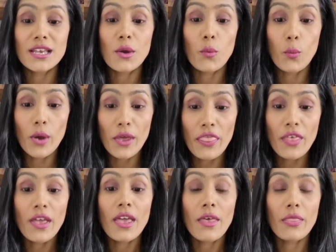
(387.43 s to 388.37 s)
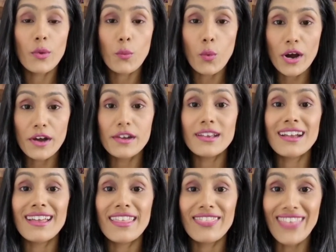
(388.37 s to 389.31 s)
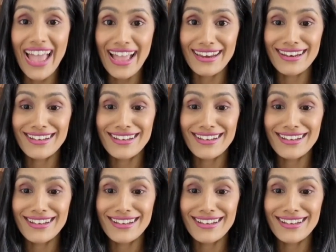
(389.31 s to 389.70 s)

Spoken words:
with the word than.